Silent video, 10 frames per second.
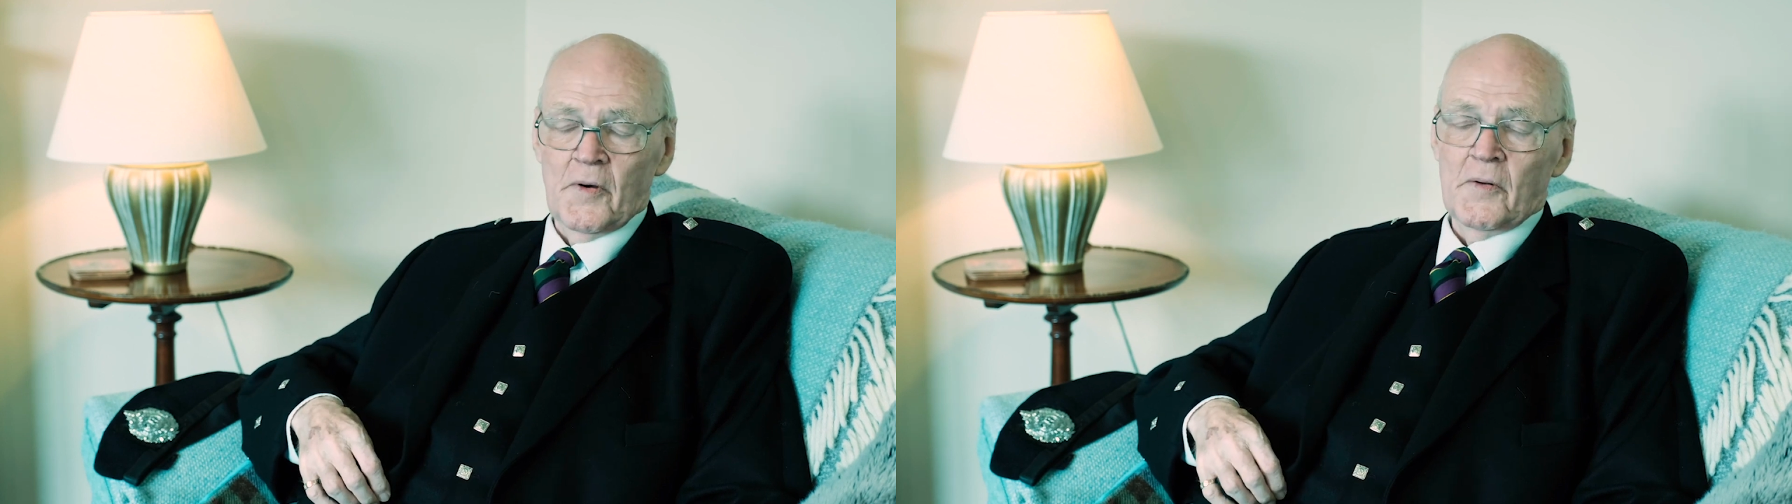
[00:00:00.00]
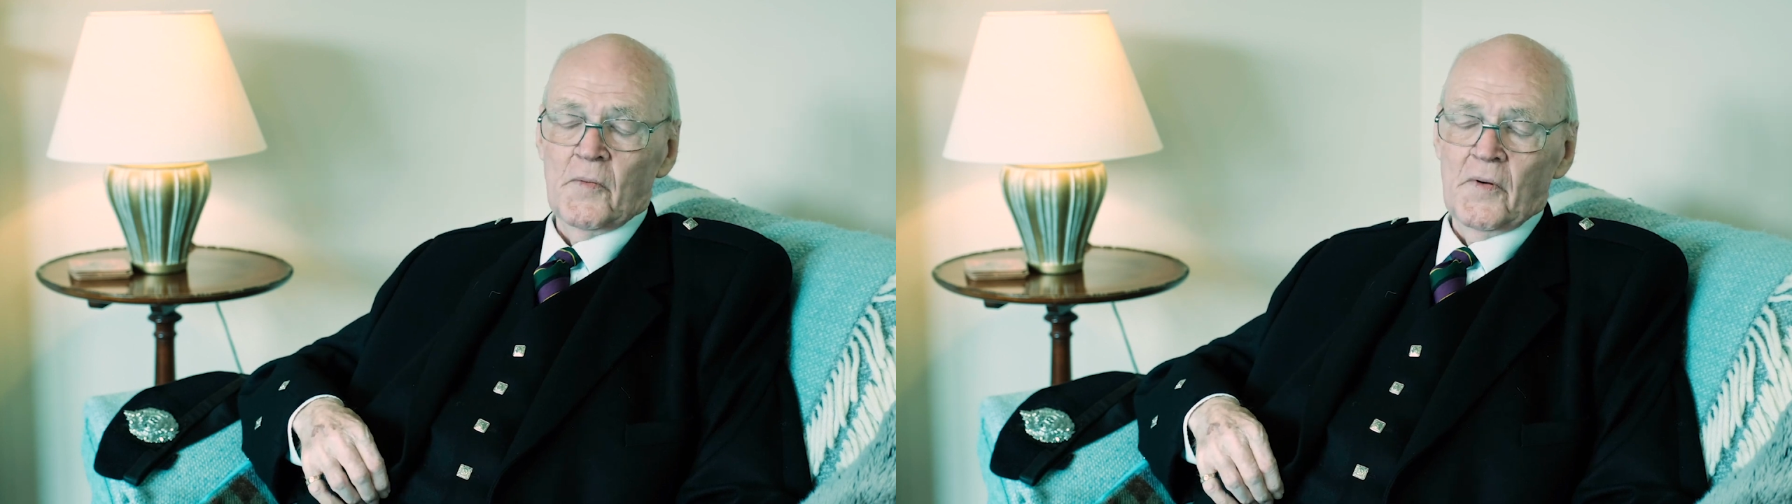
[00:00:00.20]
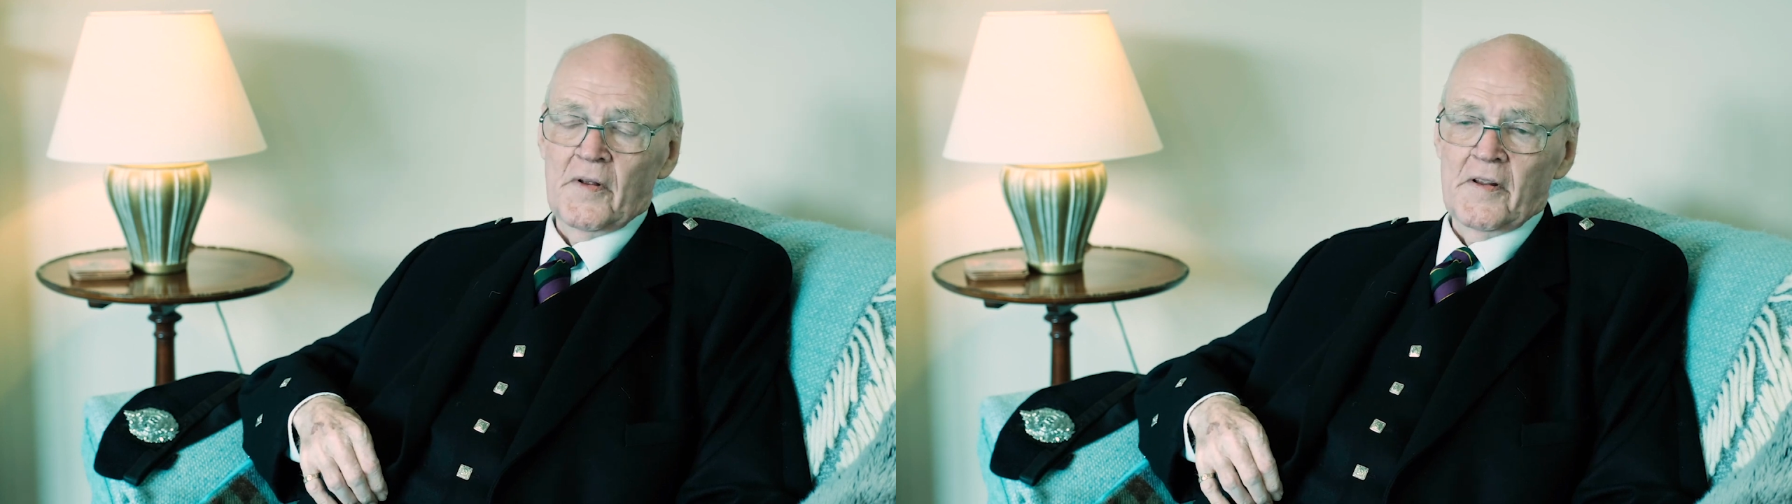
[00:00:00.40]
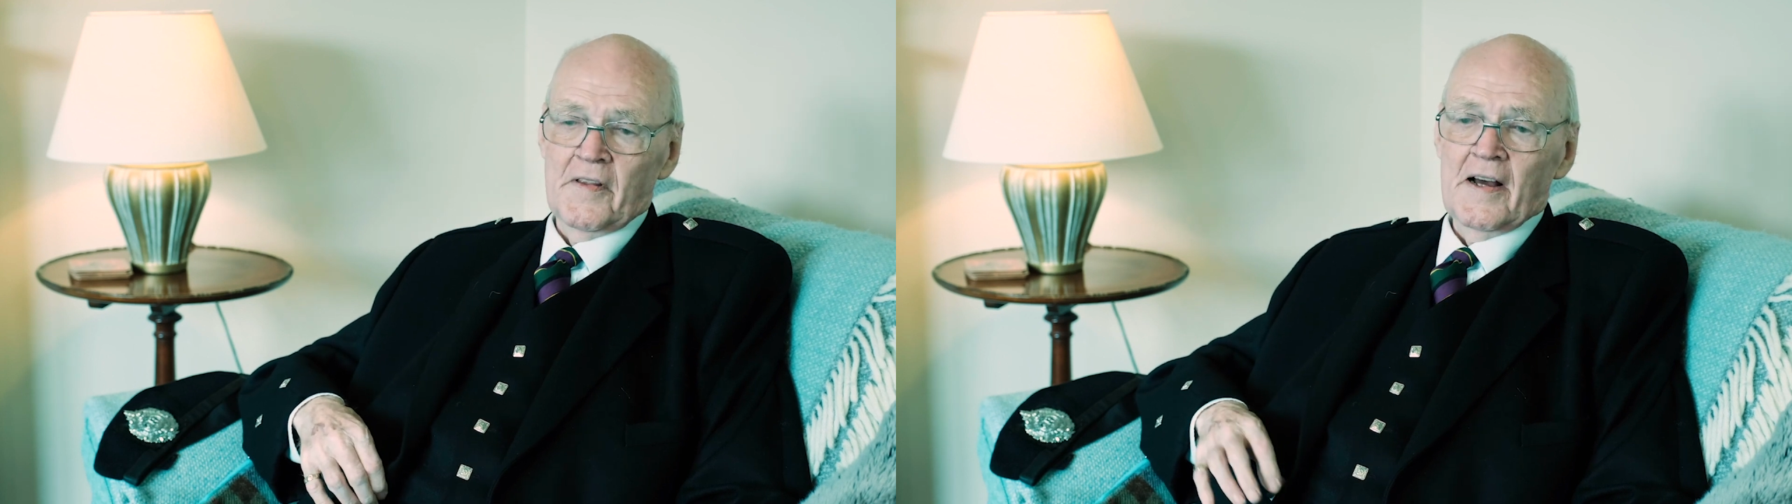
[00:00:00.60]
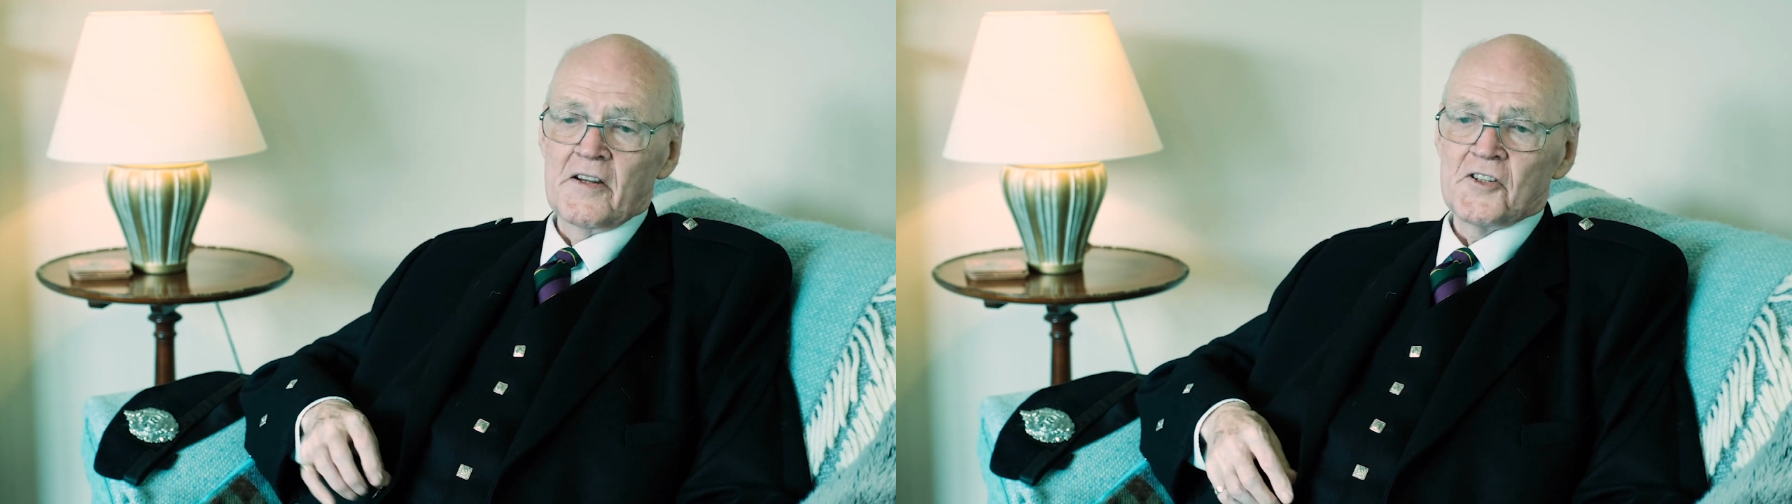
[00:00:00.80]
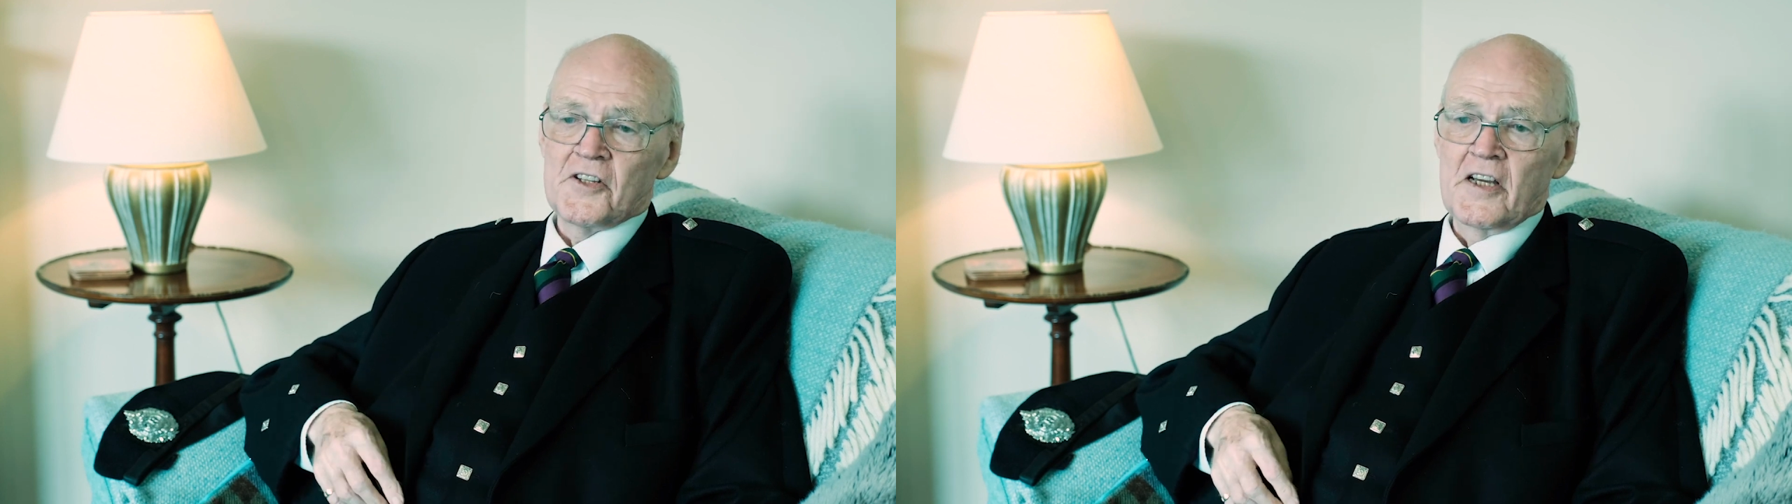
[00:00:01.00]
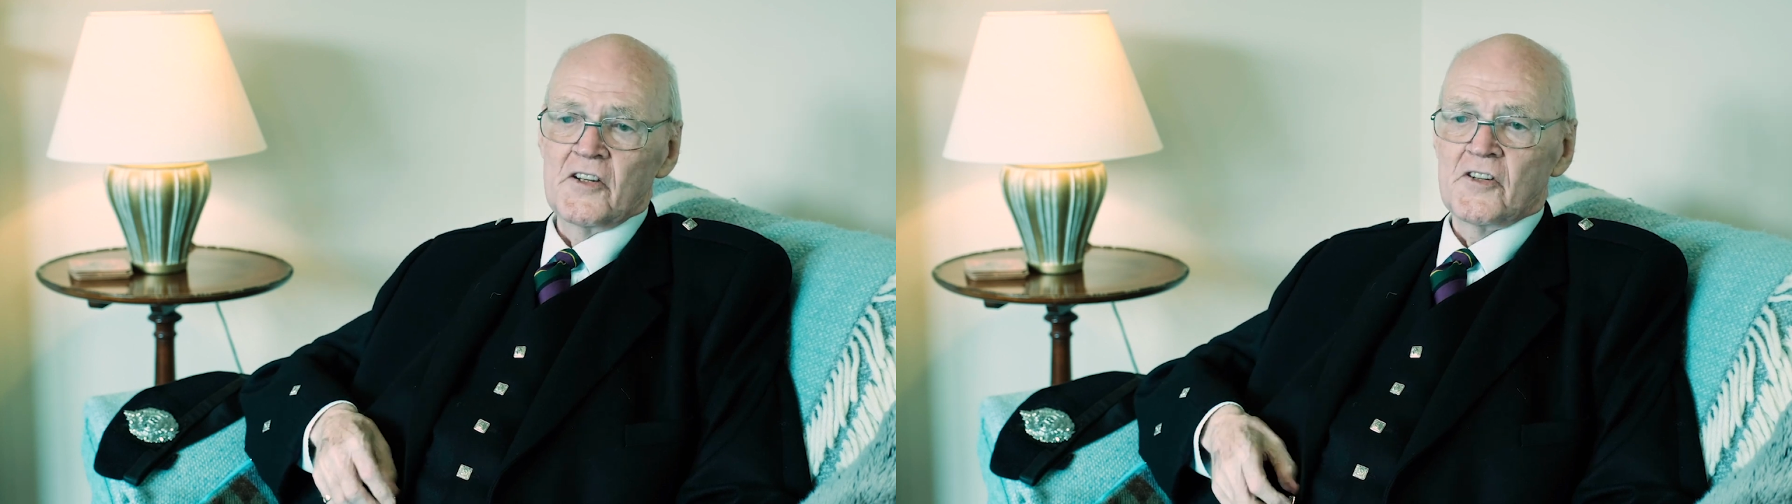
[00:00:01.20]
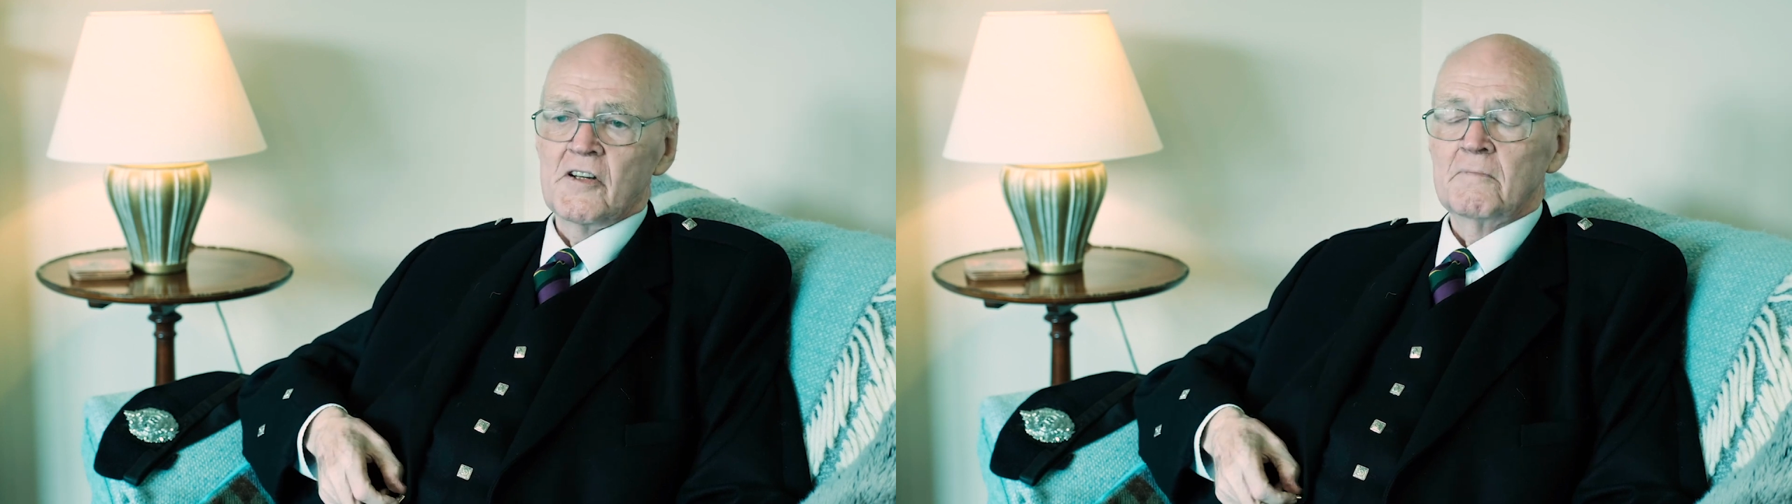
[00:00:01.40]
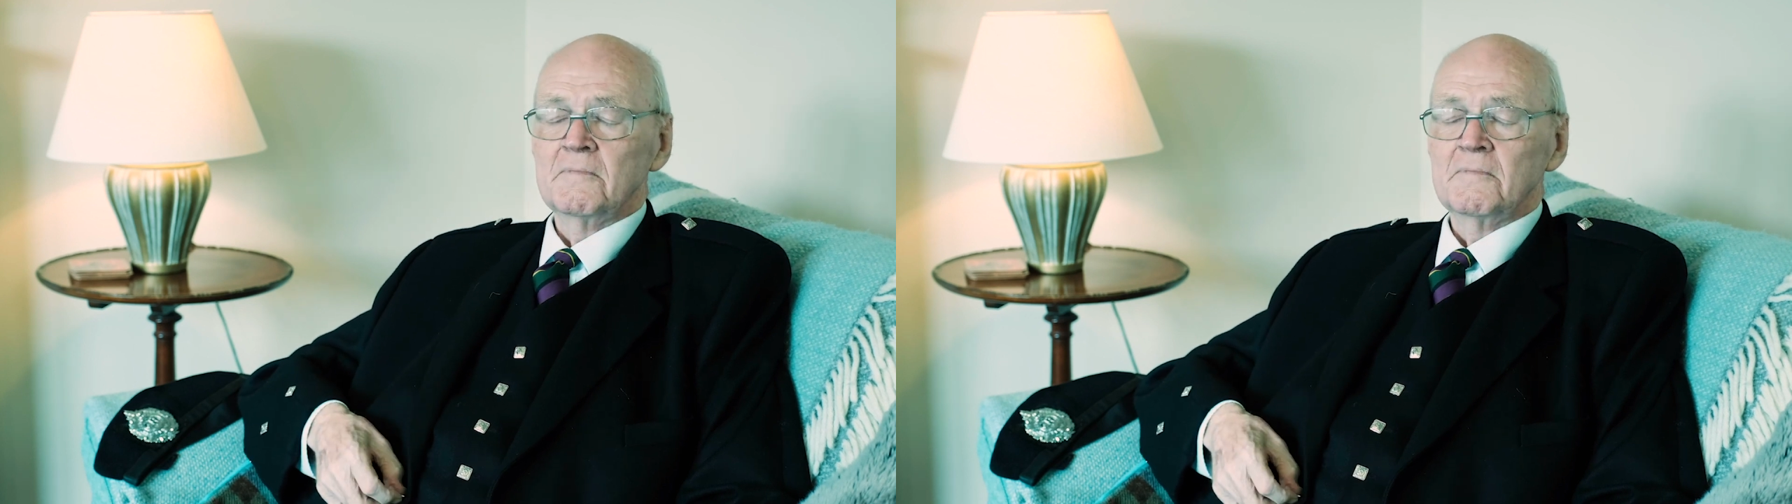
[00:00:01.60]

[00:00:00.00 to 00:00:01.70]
Where at that stage,